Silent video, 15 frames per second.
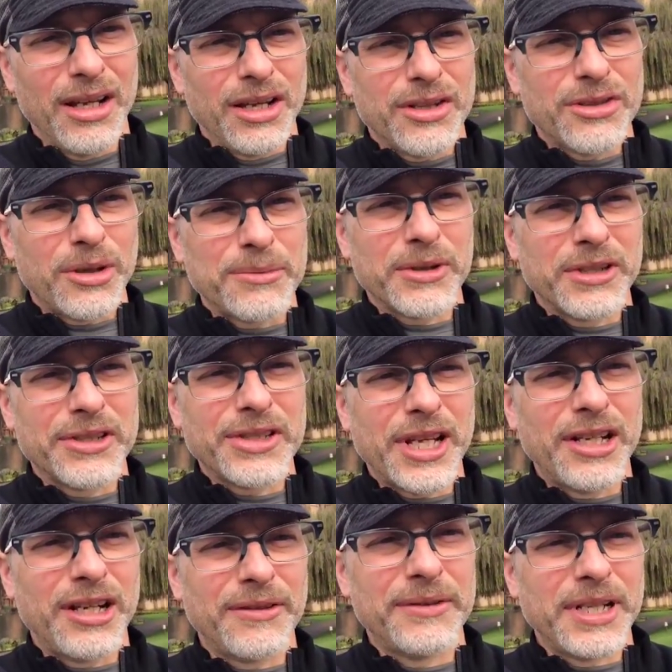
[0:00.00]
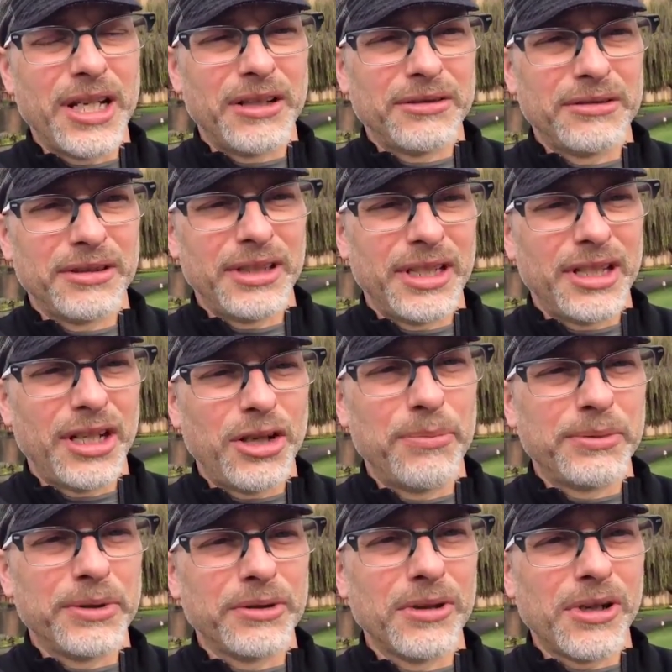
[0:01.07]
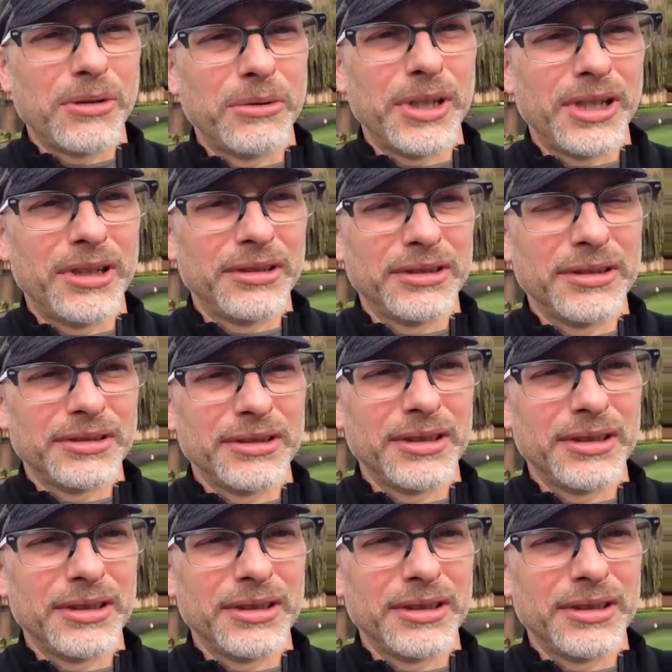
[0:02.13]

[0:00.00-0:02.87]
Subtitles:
So I'm going to sign off now, and I hope you're all well,